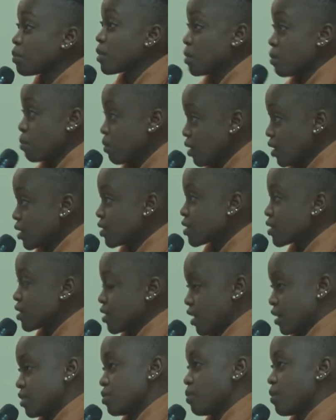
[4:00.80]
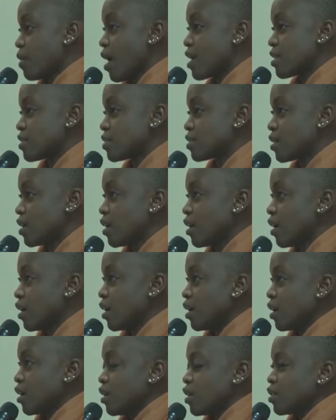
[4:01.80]
we want that brand.
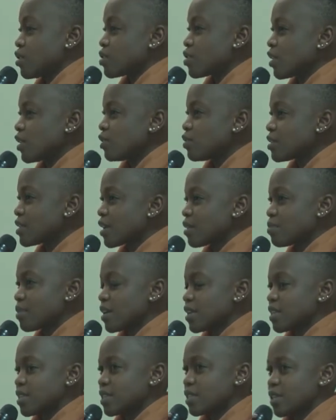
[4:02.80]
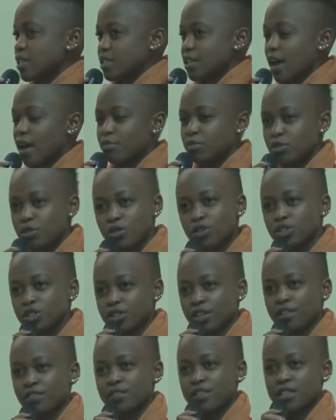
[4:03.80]
So he looks at me and he says, I'm not
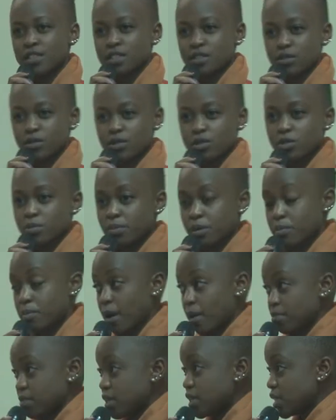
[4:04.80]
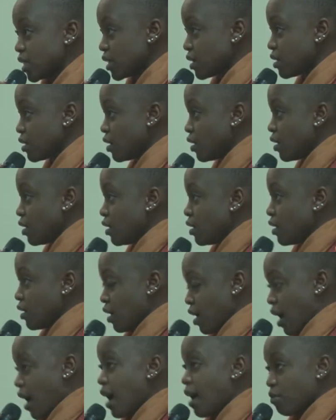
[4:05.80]
sure if this is going to be permitted.
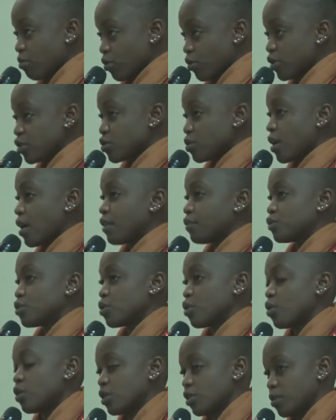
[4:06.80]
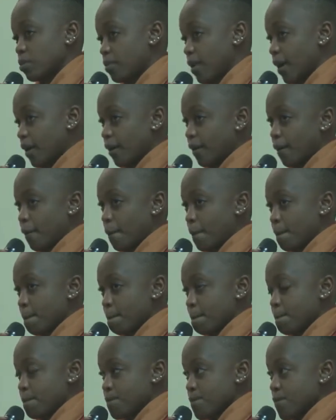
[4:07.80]
I'm going to have to call you back.
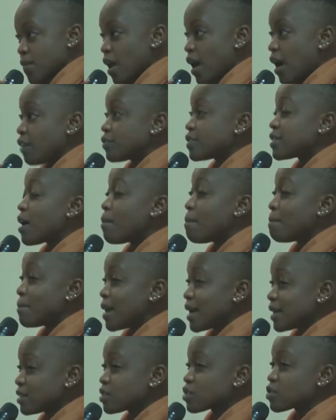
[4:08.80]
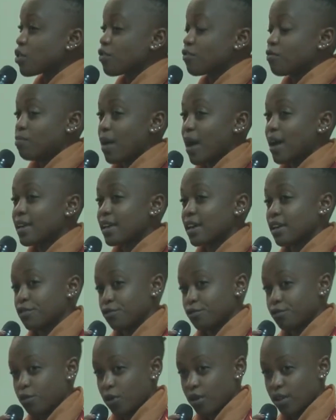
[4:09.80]
After months of back and
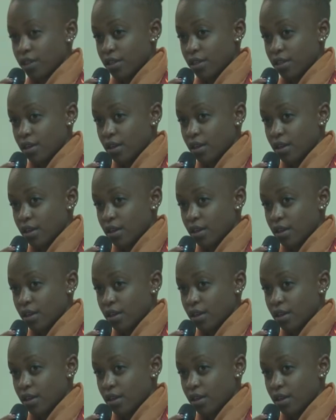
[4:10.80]
forth,